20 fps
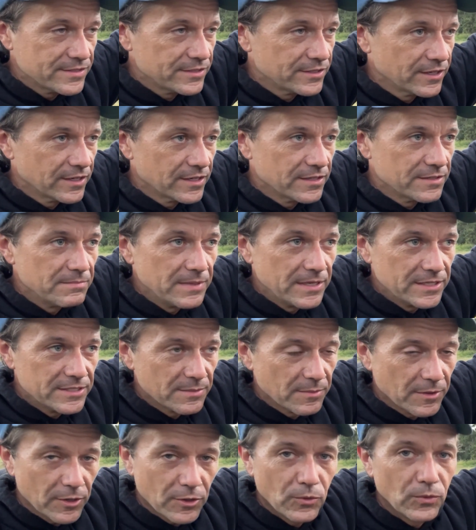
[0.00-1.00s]
You're going to meet
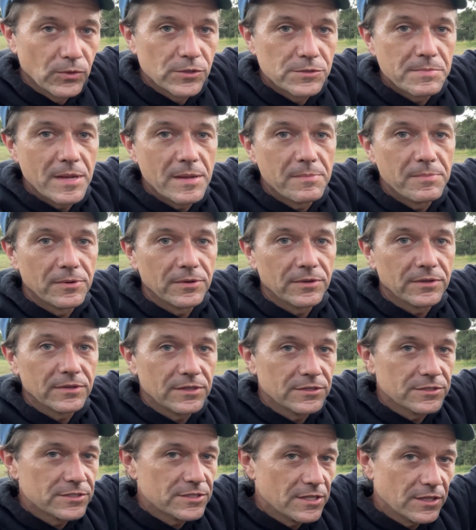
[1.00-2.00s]
some of the coolest people.
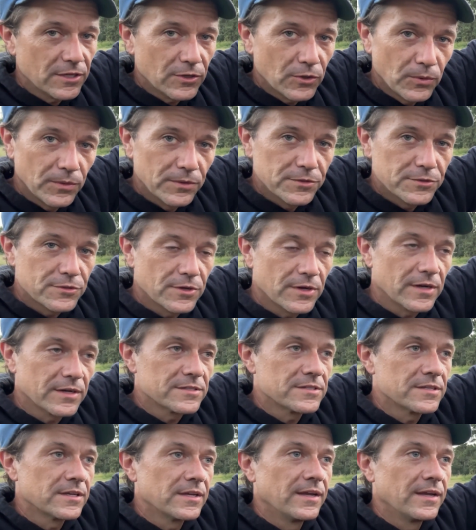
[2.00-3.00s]
You'll see the coolest trucks.